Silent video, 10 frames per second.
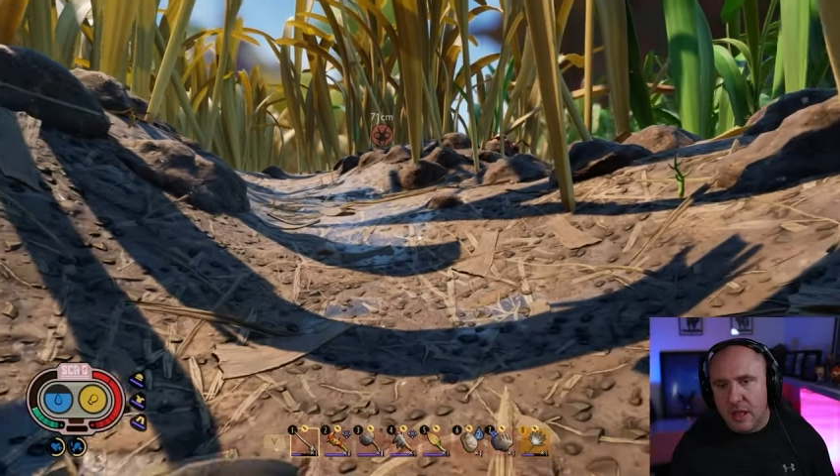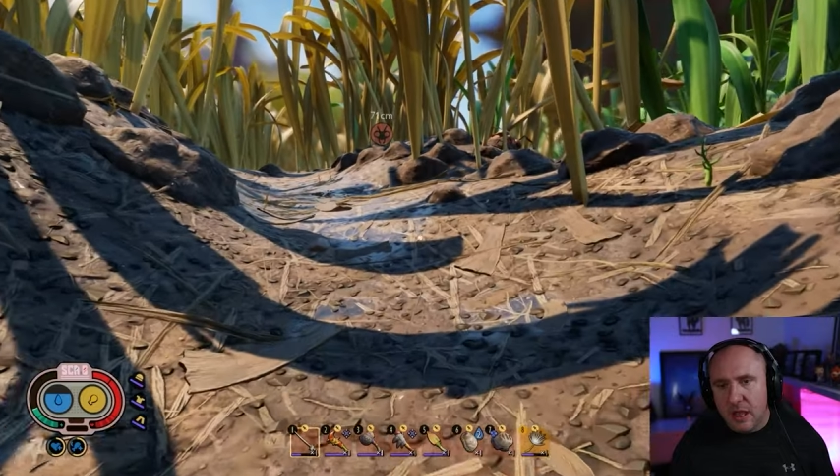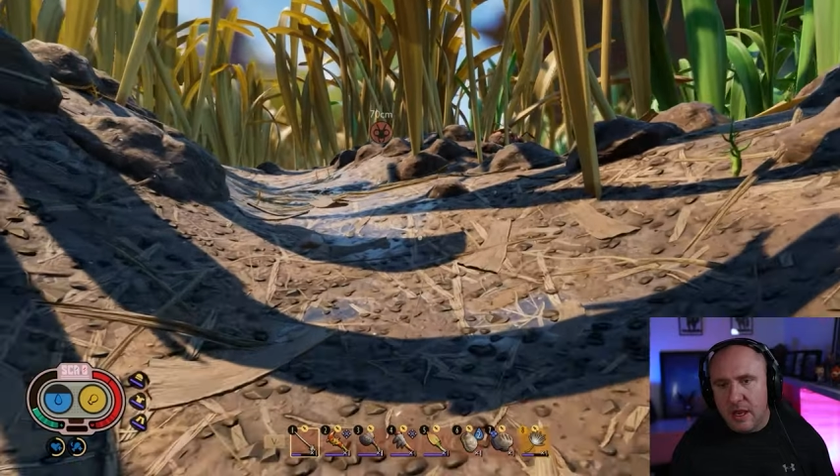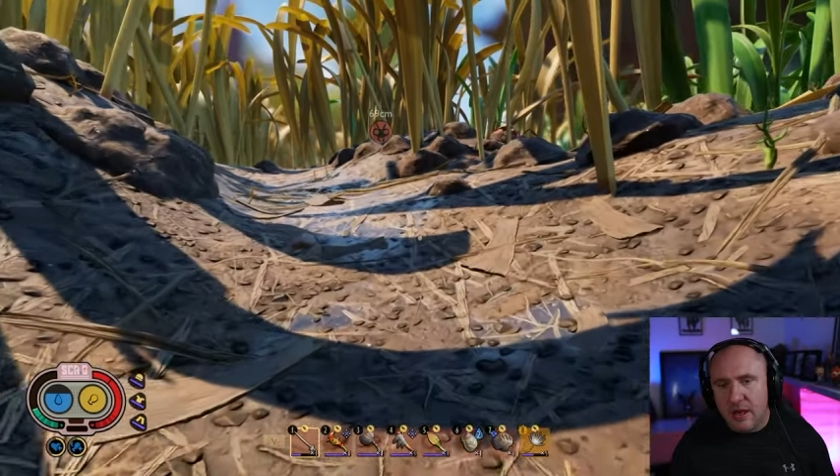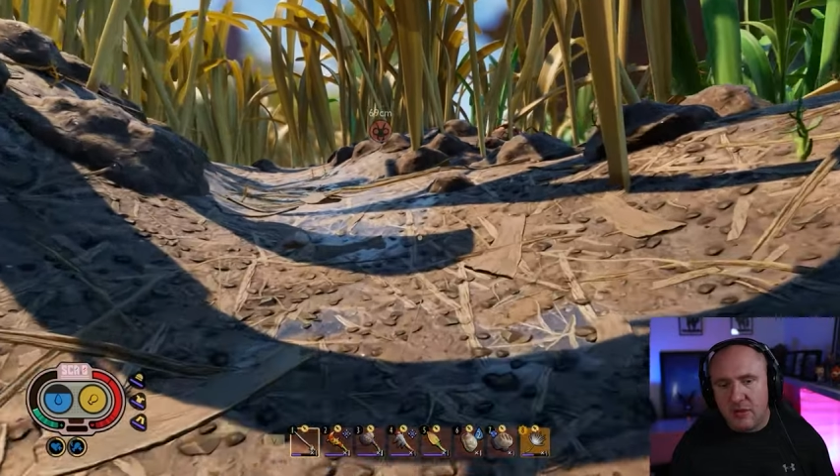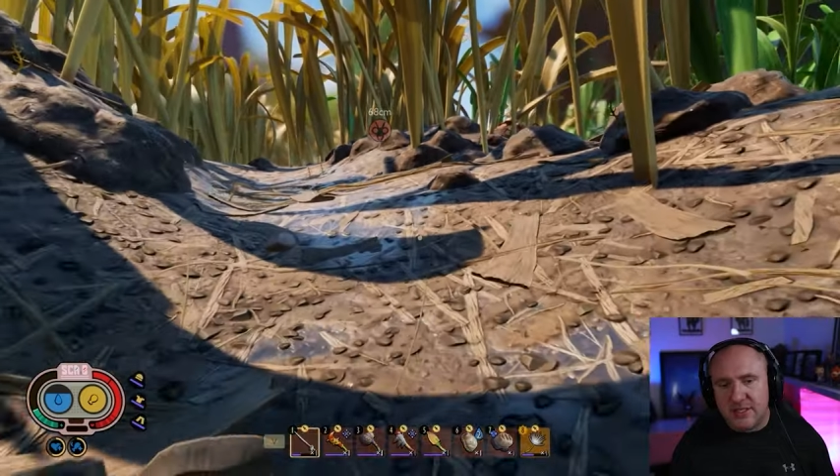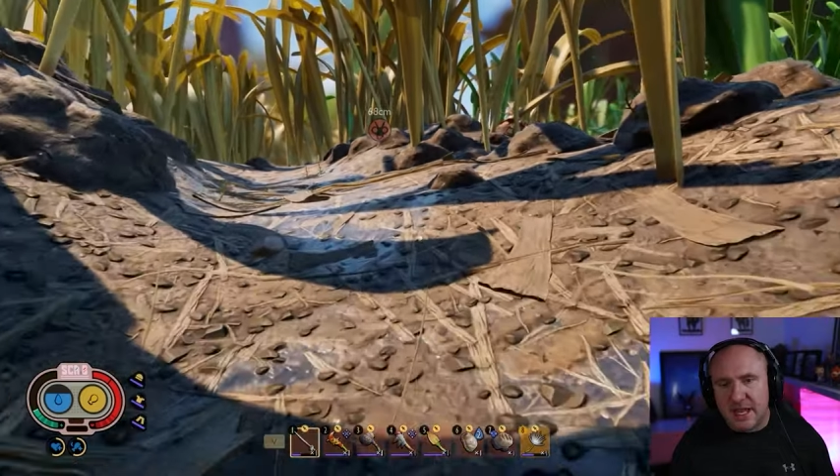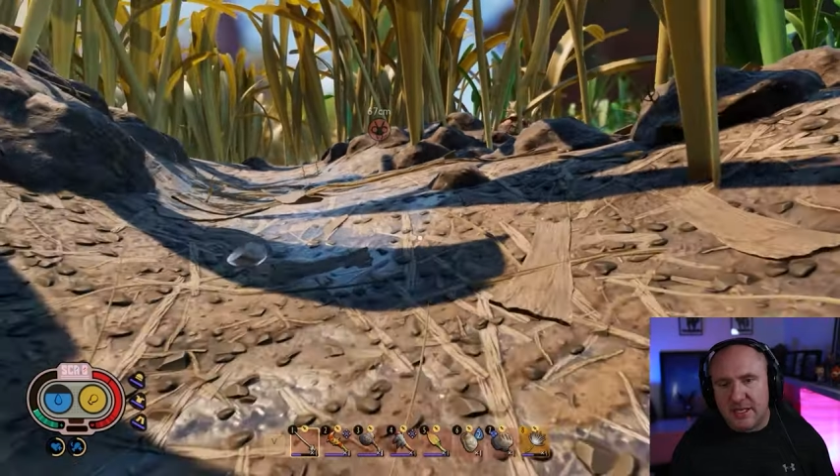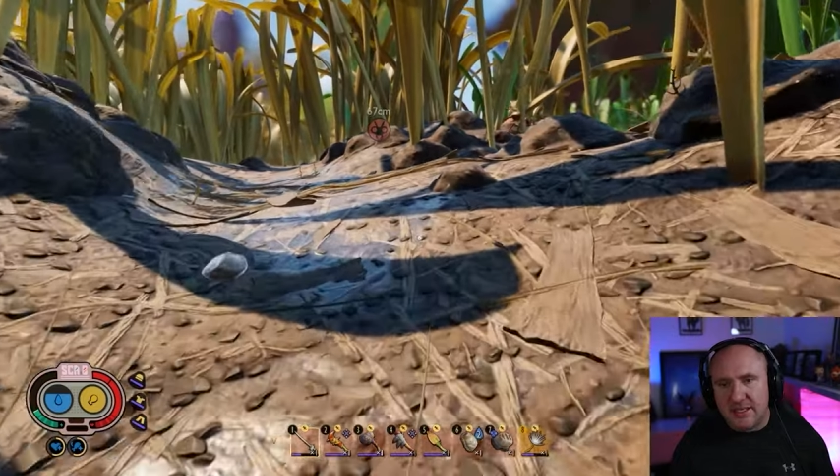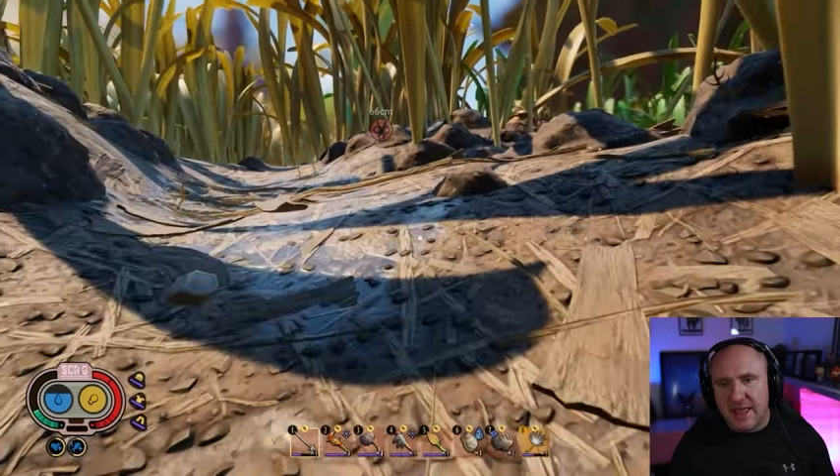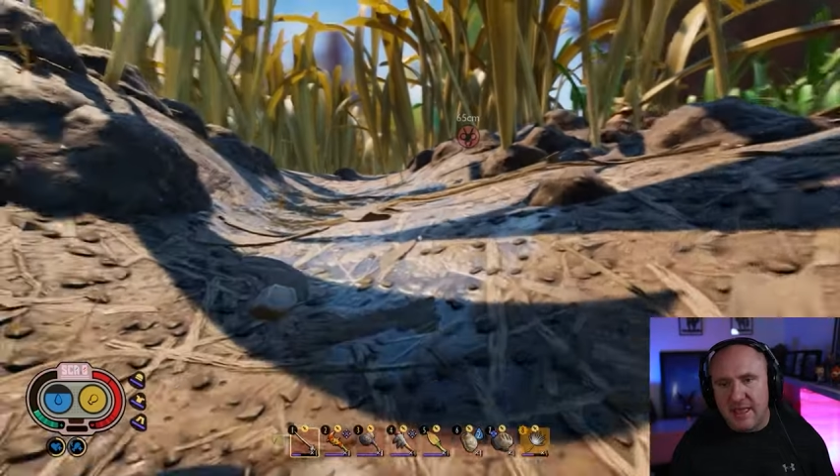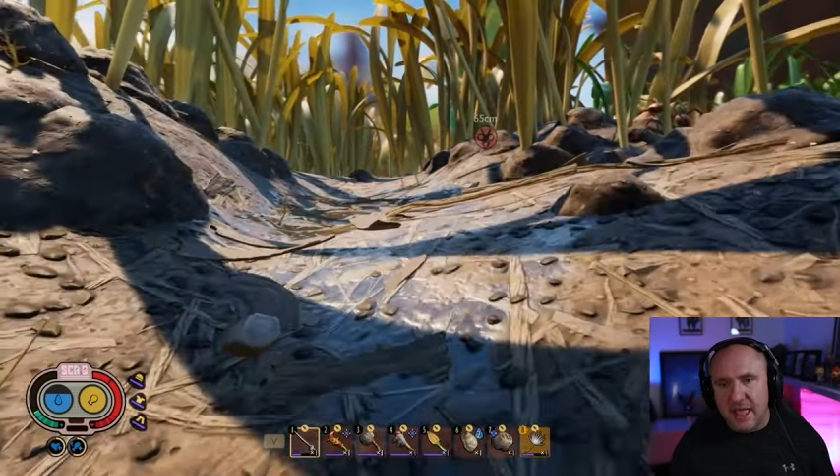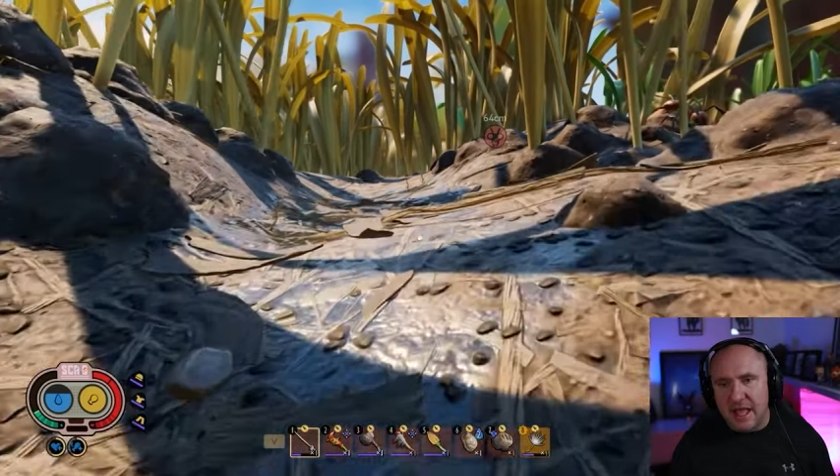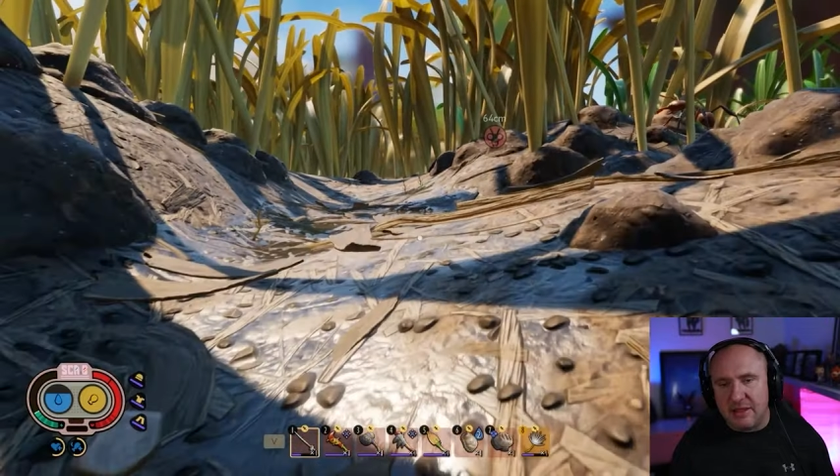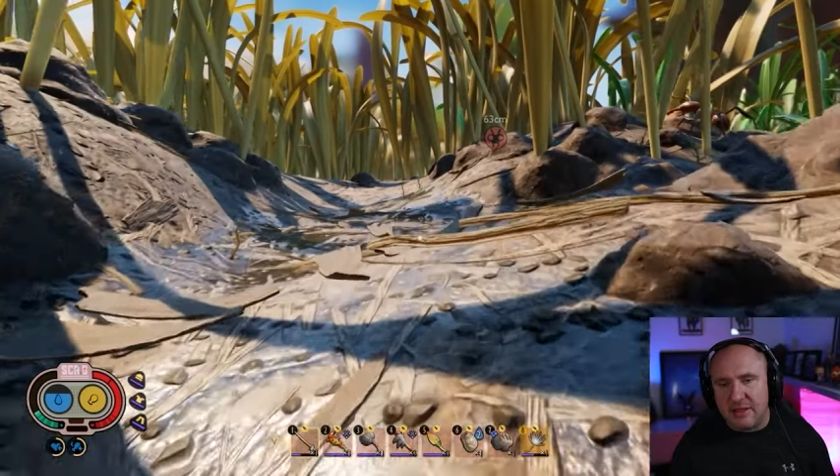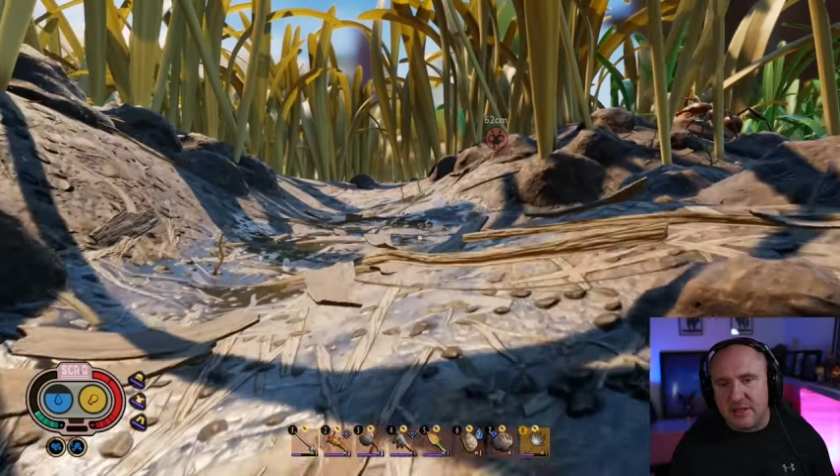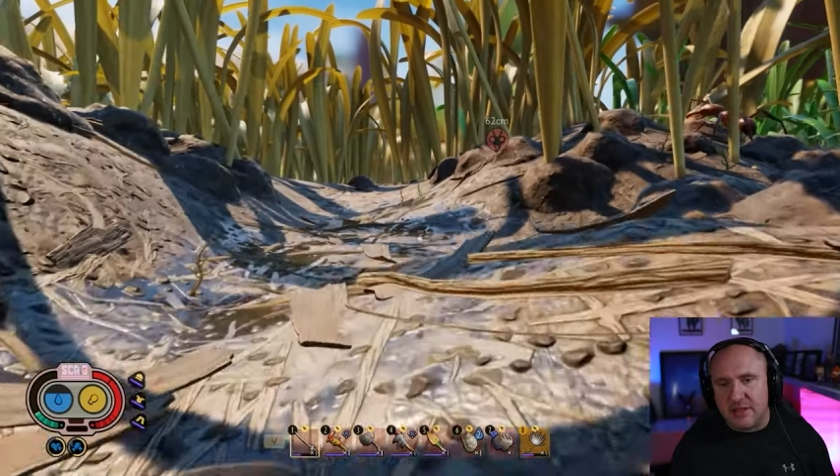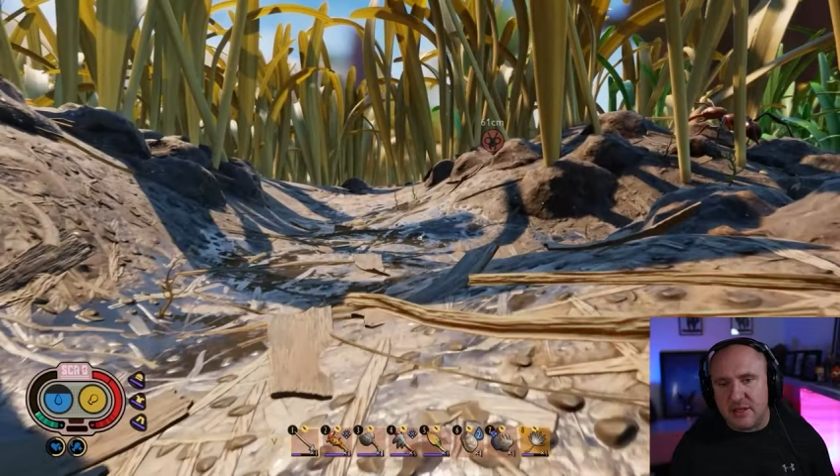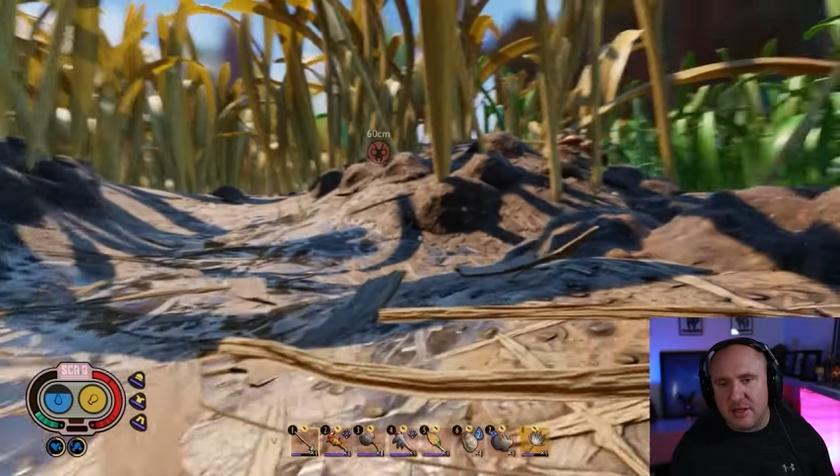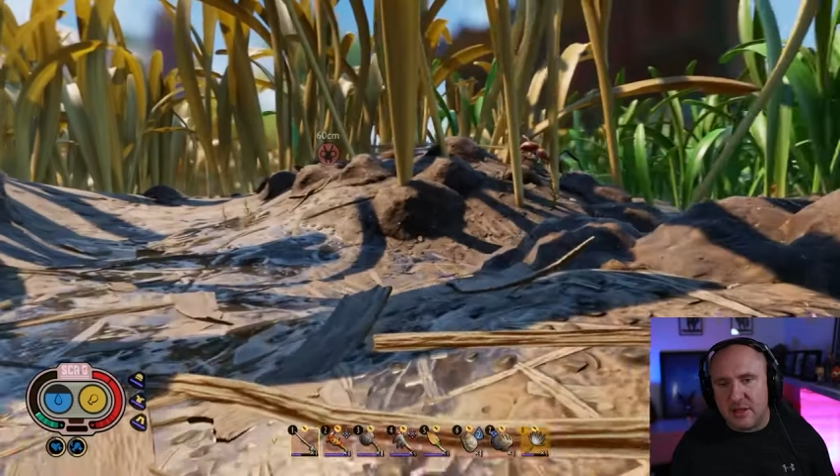and you'll start seeing the
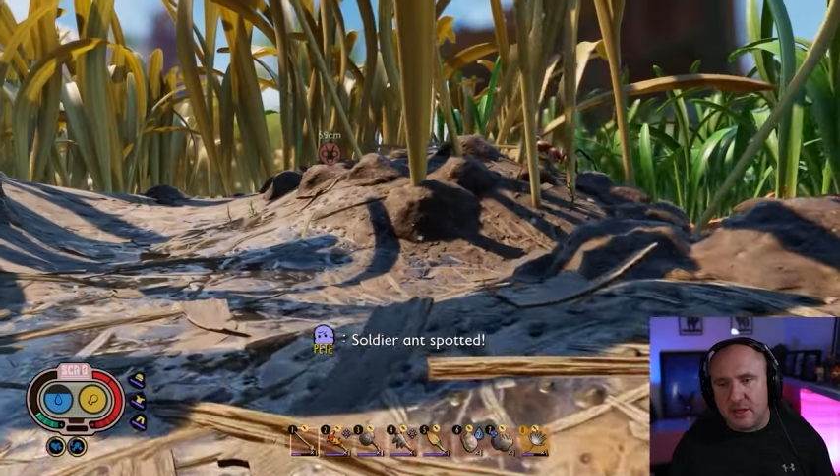ants